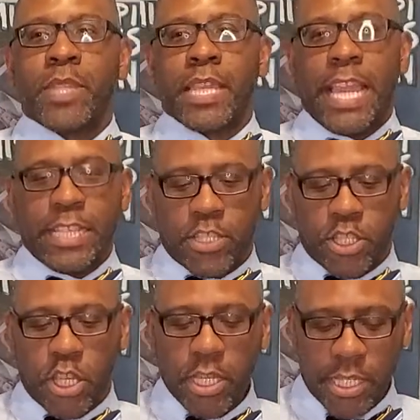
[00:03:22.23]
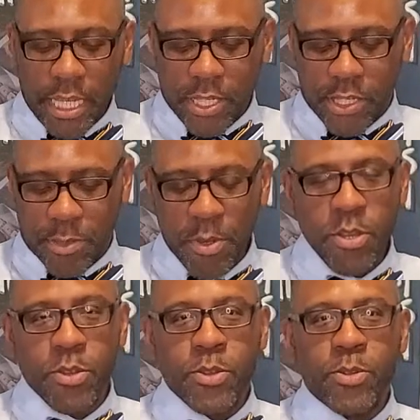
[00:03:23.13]
it's just as
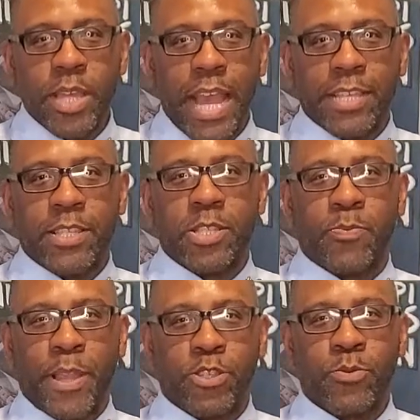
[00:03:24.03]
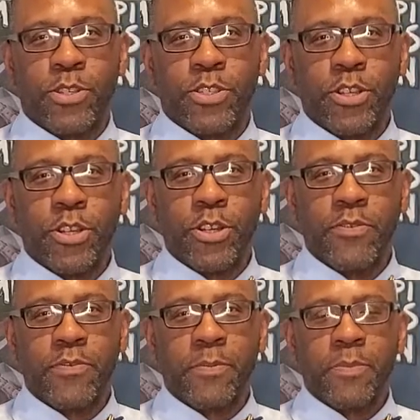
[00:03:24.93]
smooth as the Special
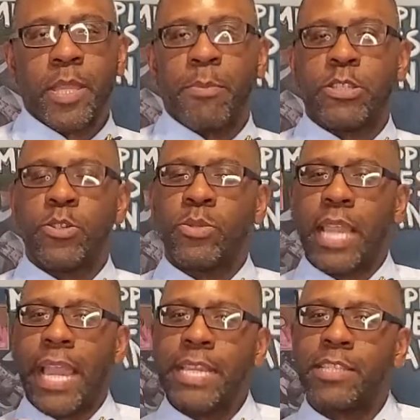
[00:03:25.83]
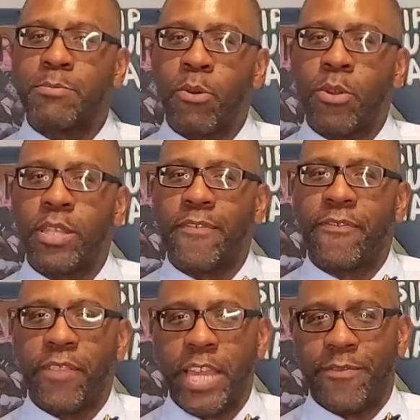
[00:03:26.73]
Reserve, but you taste more of the
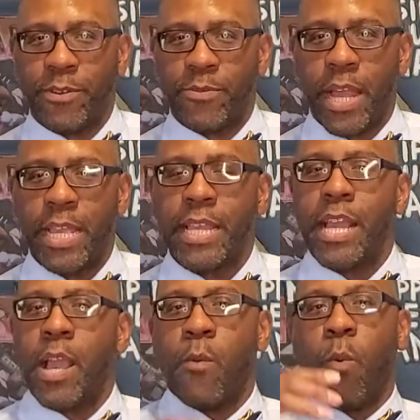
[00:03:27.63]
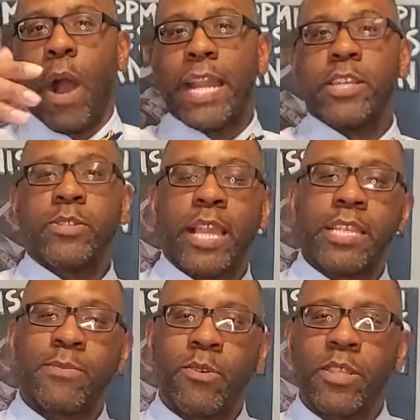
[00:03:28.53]
flavor, right? Why do you
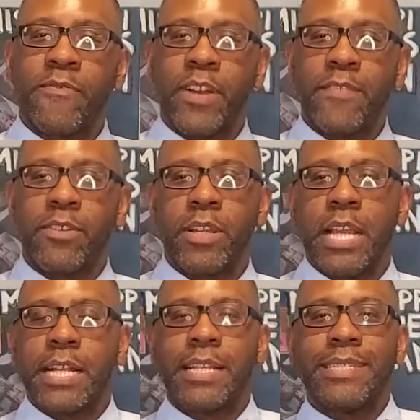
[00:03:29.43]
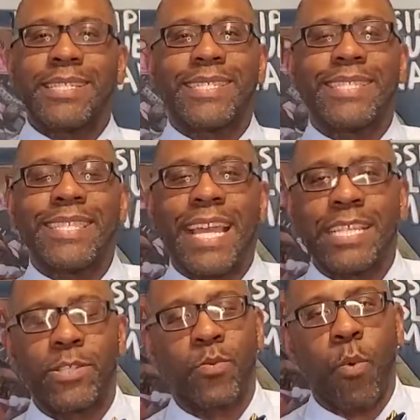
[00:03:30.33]
taste more of the flavor? Because it's
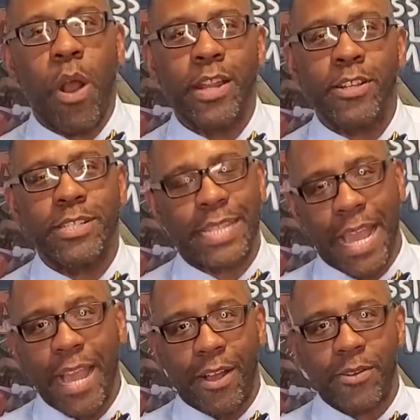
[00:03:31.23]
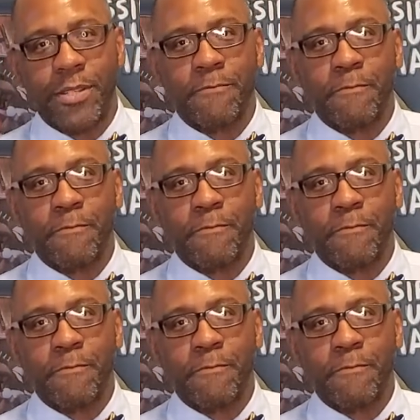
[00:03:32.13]
less watered down